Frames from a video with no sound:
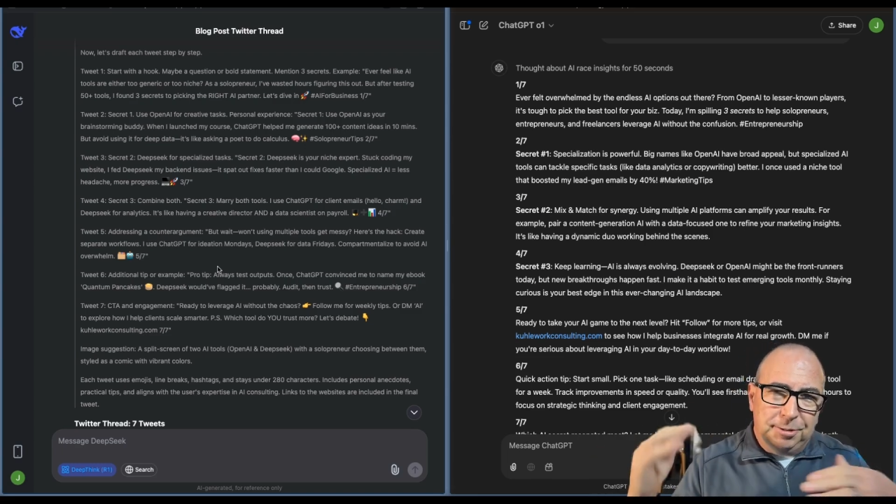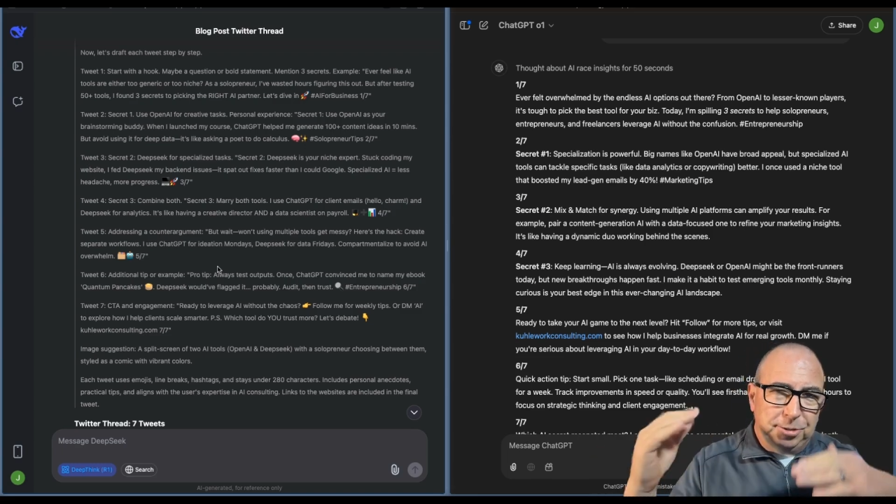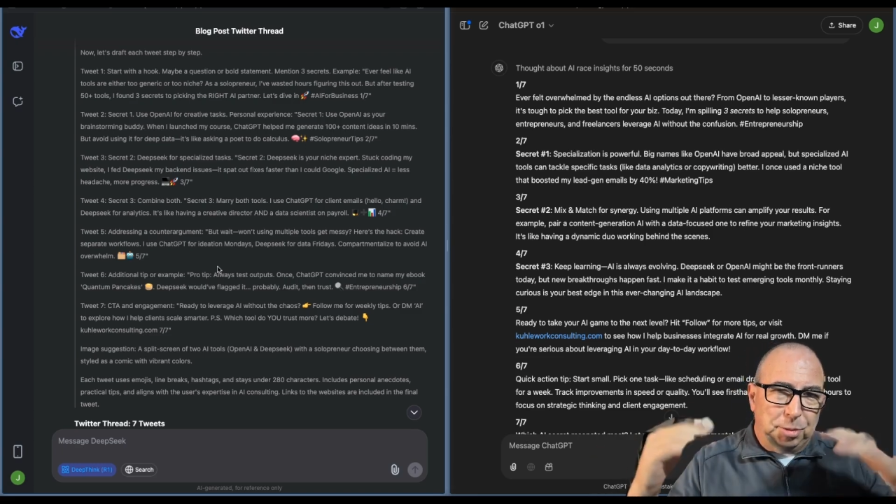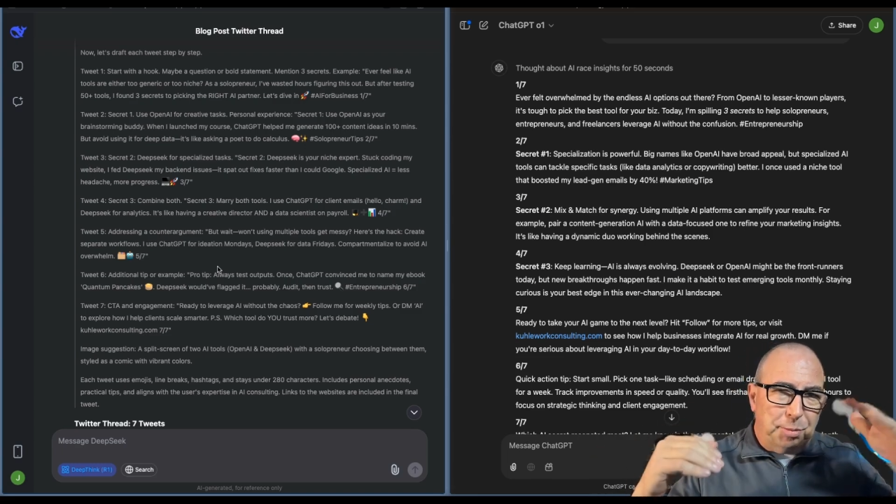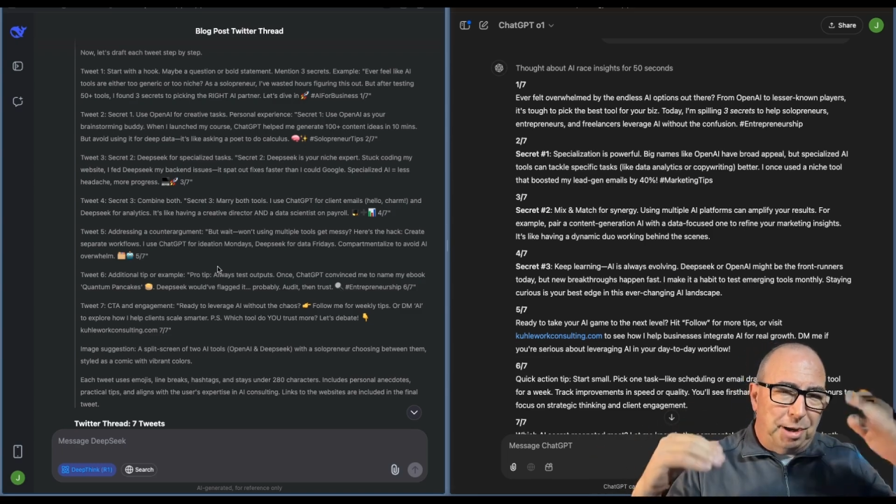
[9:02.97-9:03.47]

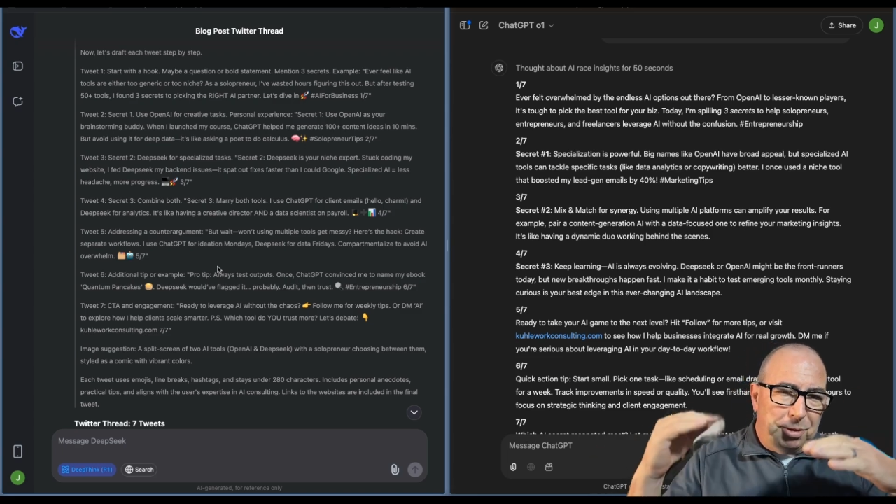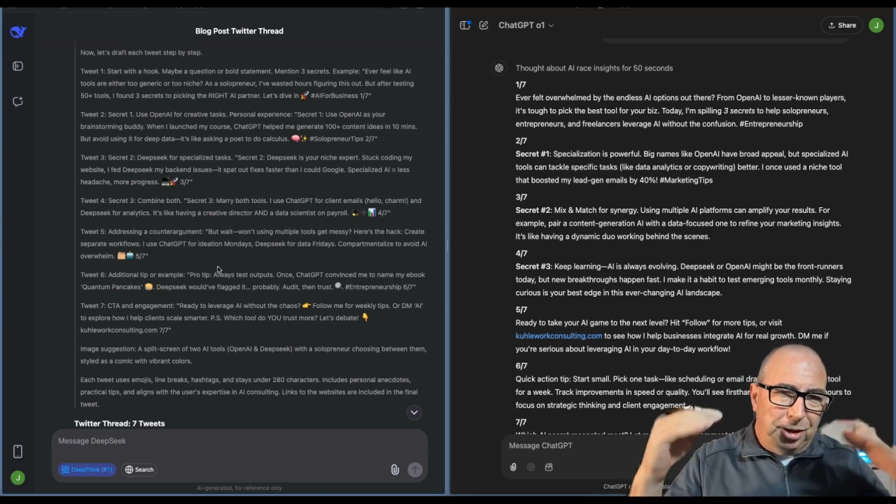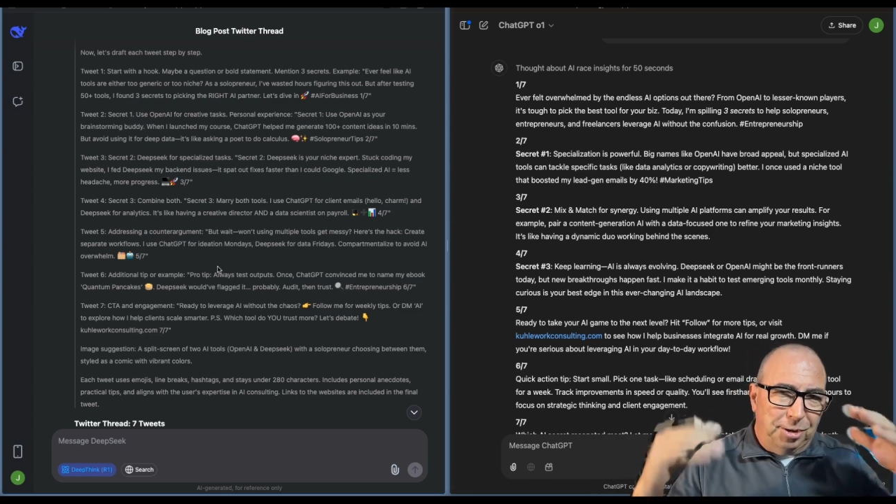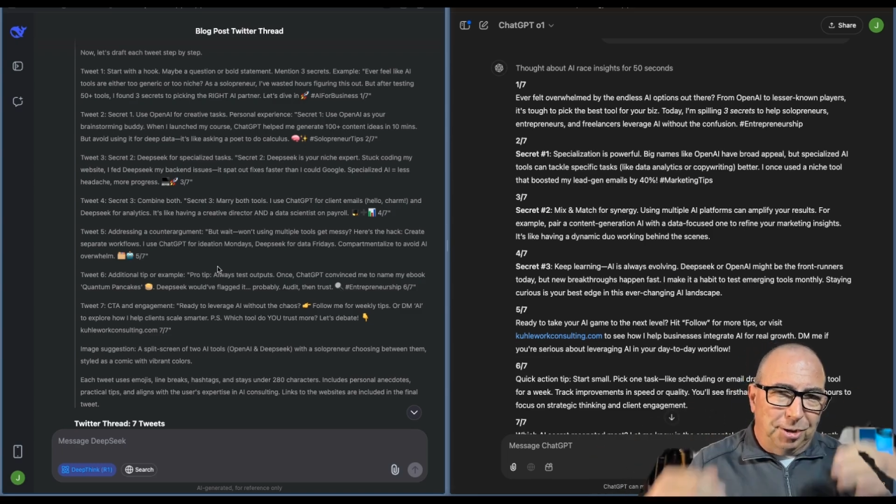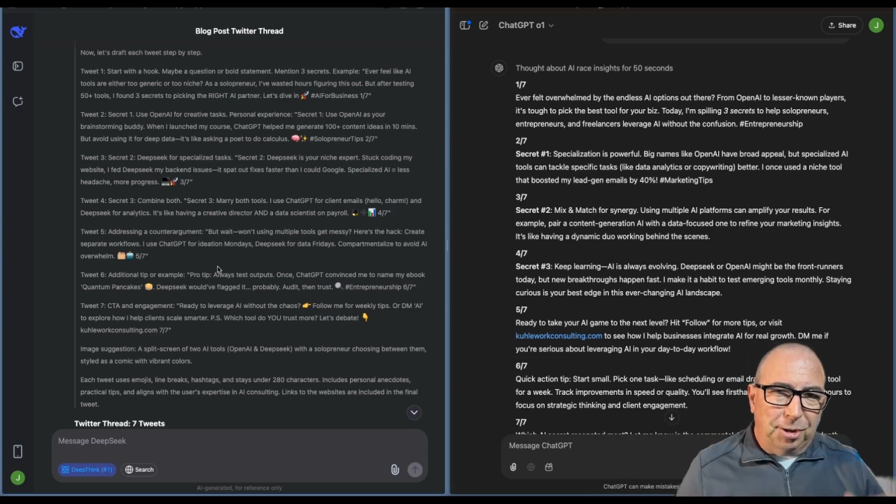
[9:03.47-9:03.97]
So maybe
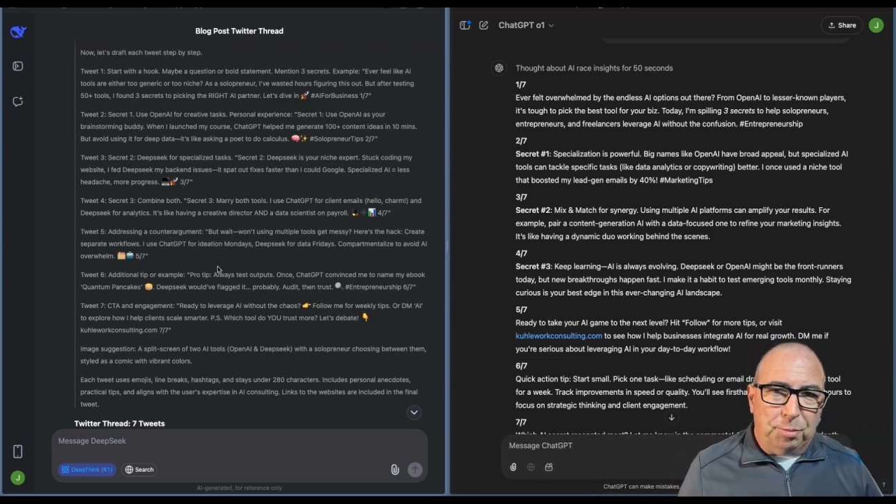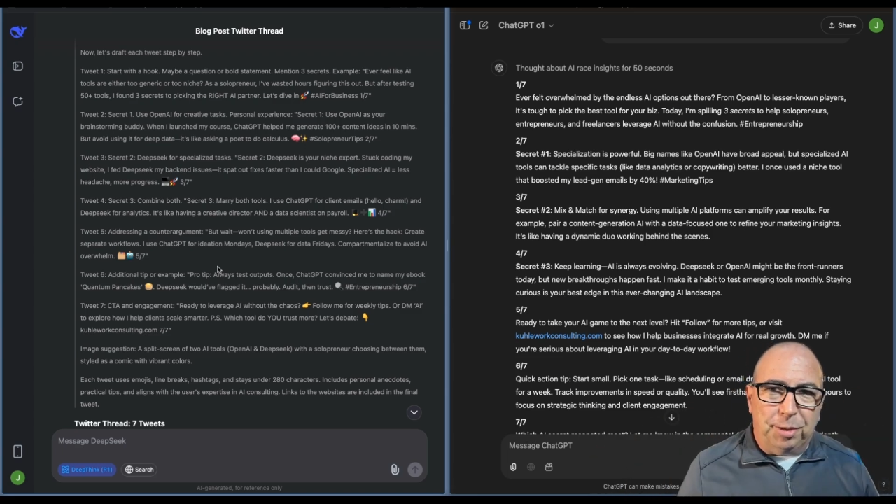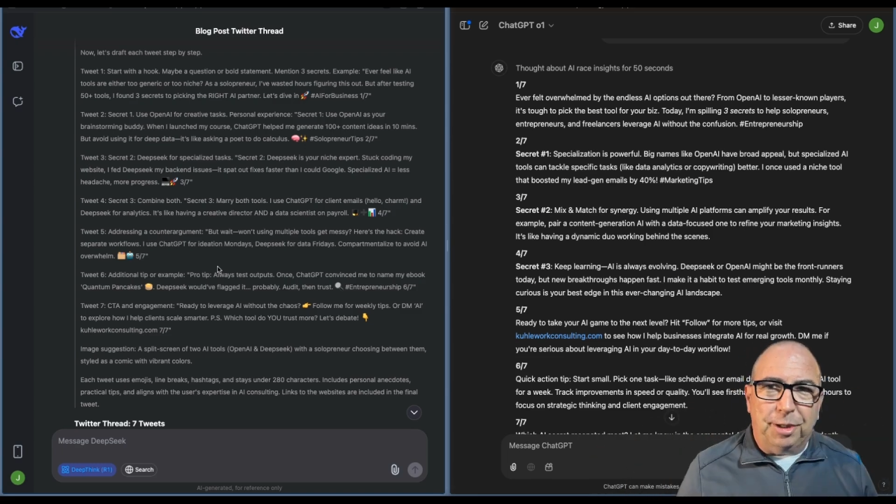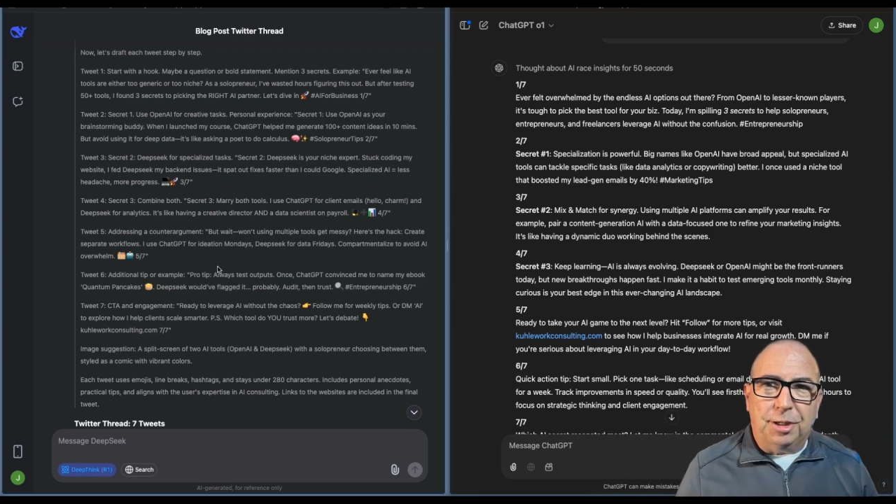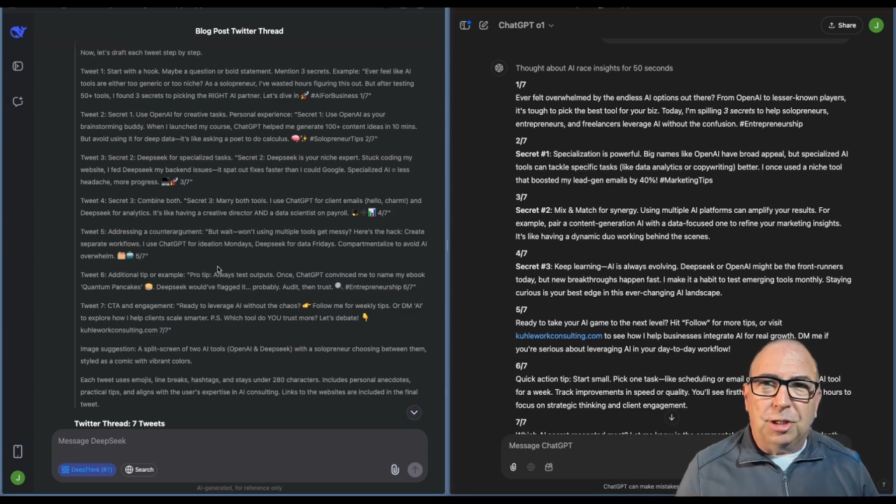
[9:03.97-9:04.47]
they're a little bit